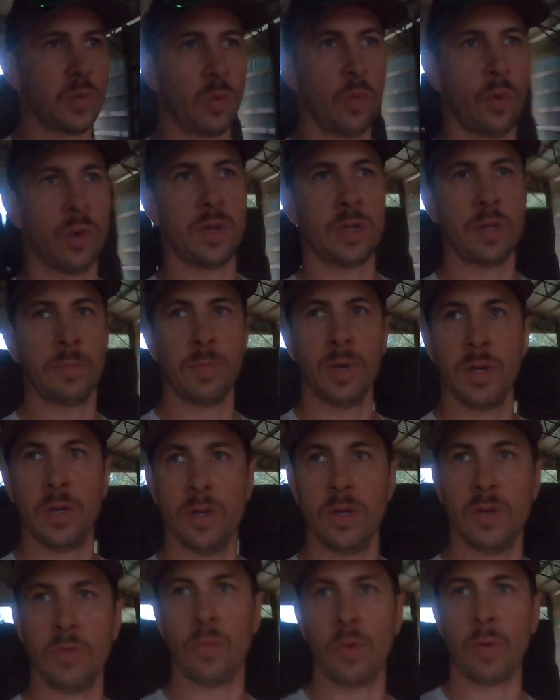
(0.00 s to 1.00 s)
We wanted to
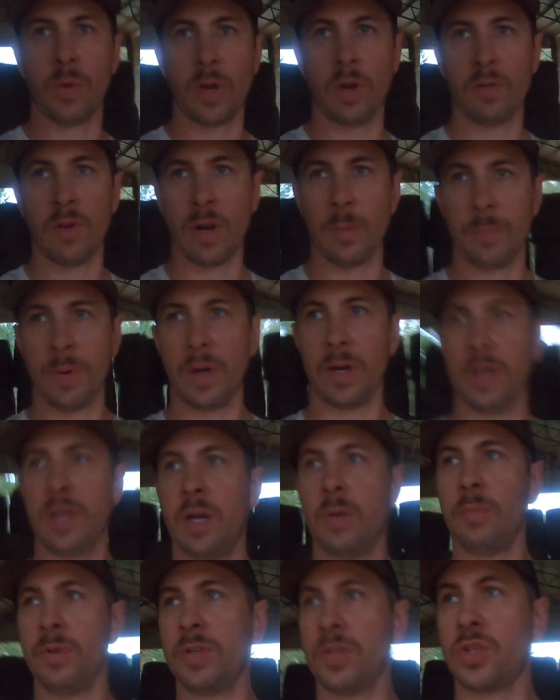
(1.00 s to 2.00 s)
move. We were gonna run up there and get
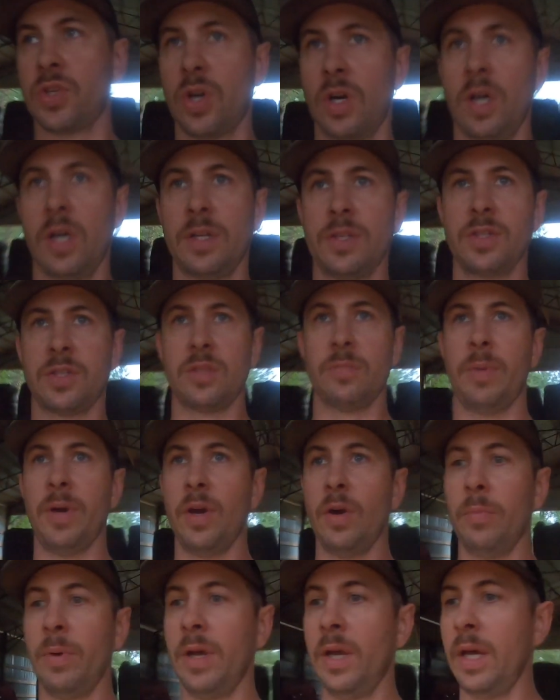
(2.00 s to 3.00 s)
them with the truck, just the
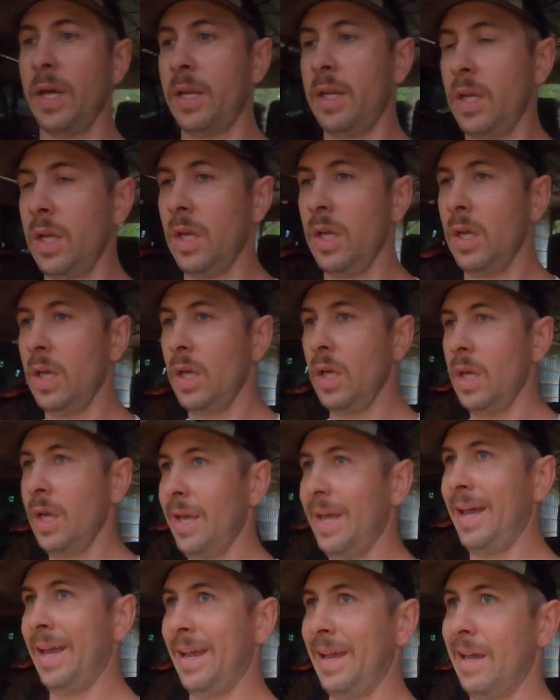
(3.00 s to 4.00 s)
bale bed.
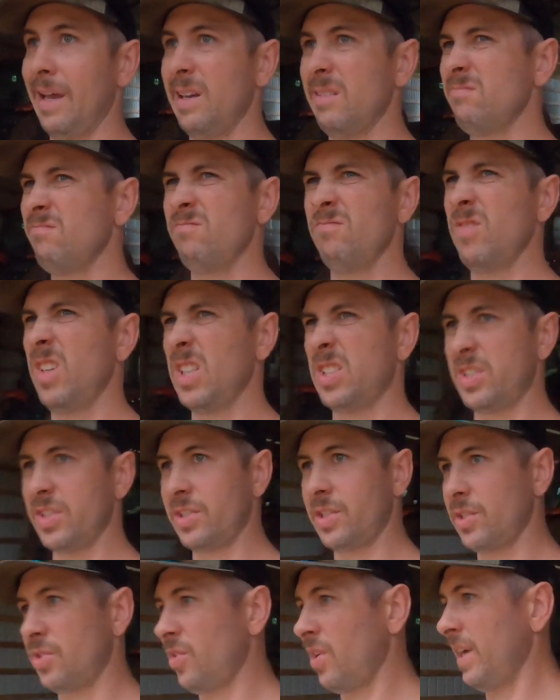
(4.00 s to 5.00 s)
And
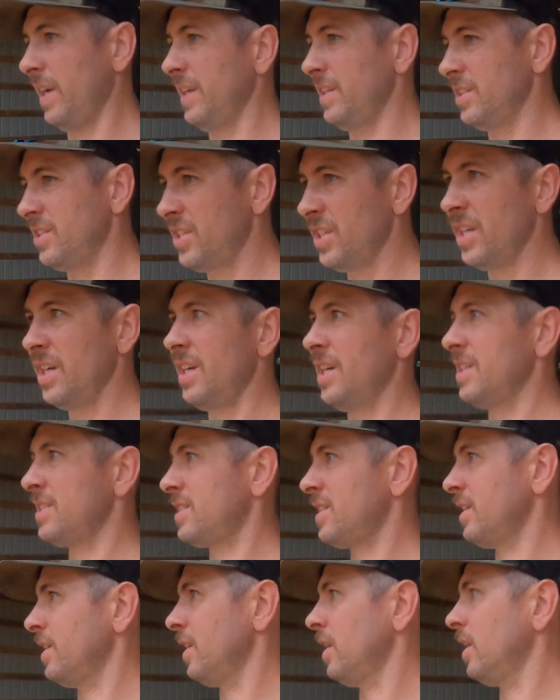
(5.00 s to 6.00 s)
it's rained
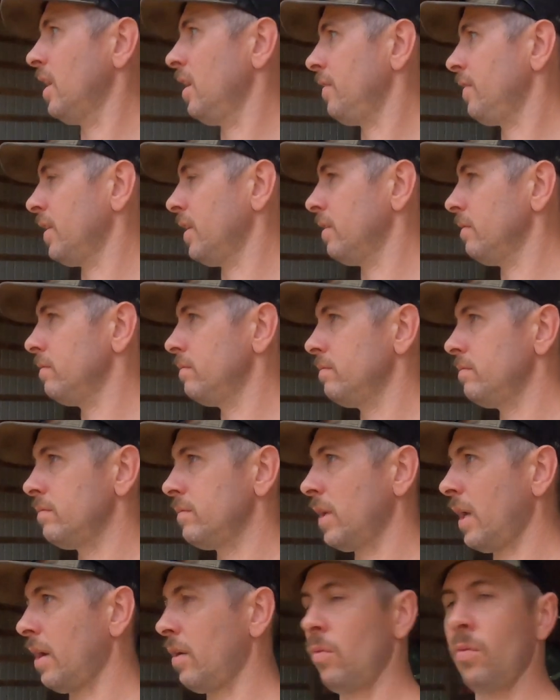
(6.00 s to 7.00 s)
just enough that
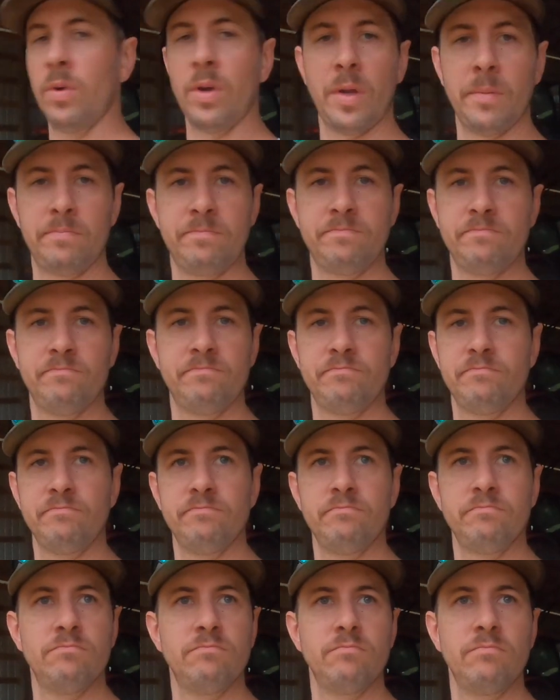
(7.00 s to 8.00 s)
I don't wanna
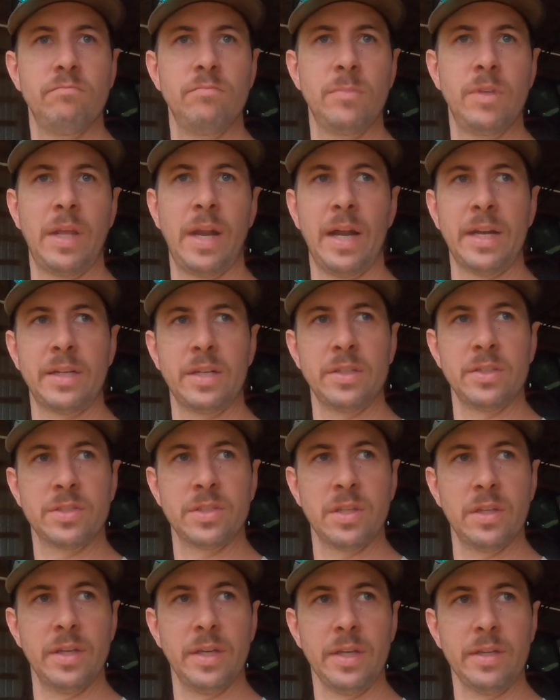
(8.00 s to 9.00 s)
get out there
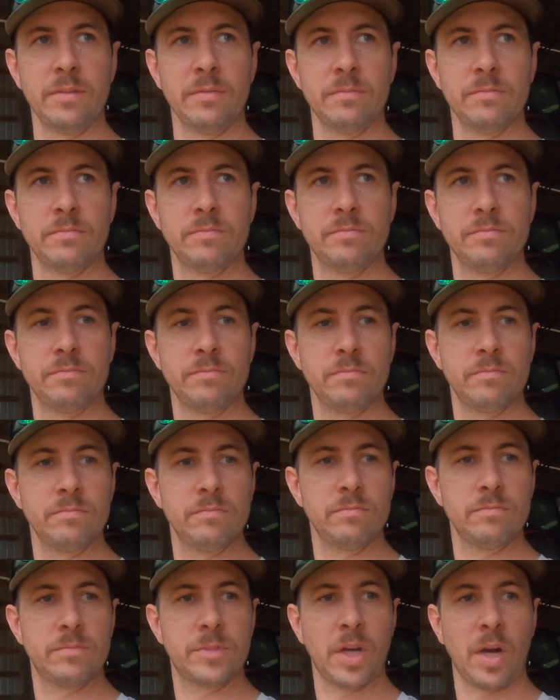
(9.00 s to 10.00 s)
slick and
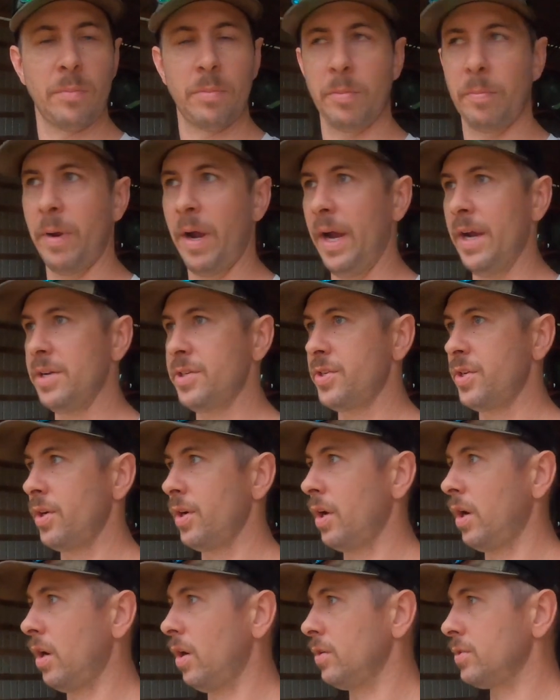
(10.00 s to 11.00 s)
tear up the pasture at
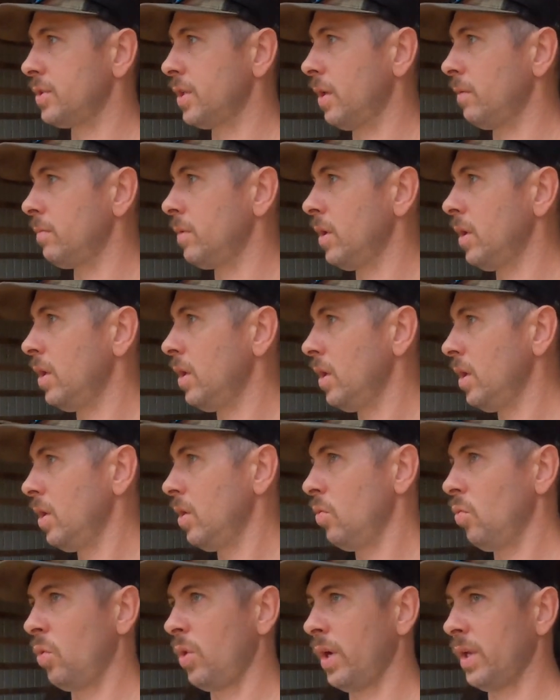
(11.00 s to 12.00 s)
all. So
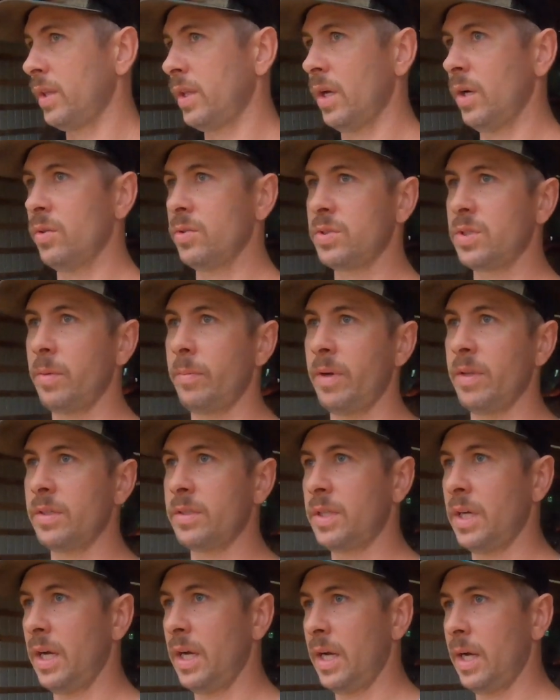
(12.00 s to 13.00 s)
we'll get those some other
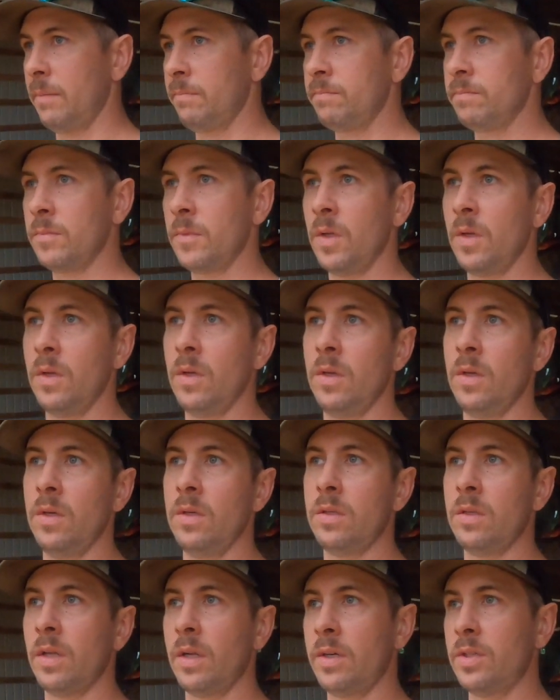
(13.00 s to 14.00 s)
time.
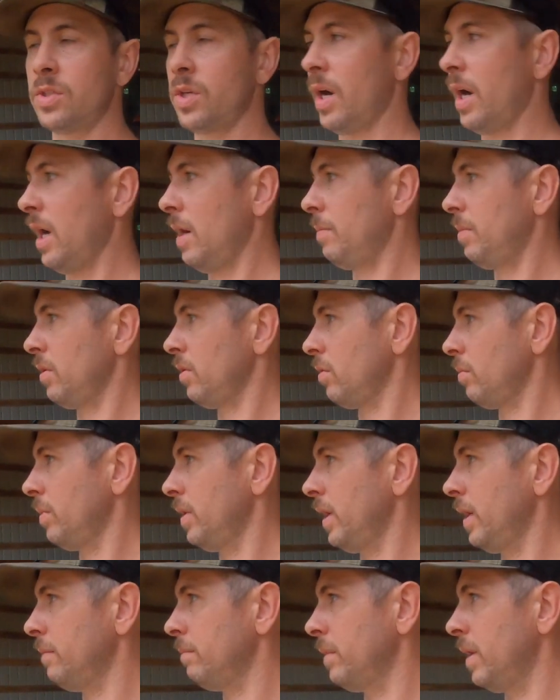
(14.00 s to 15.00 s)
Let it dry up a little
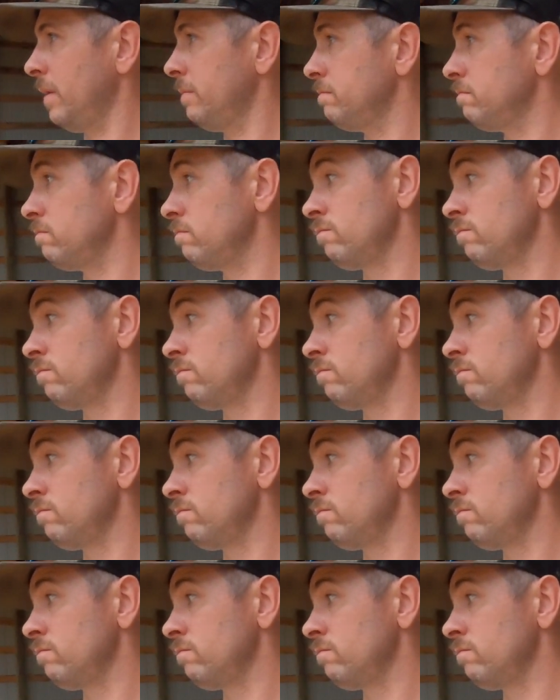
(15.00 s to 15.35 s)
bit, but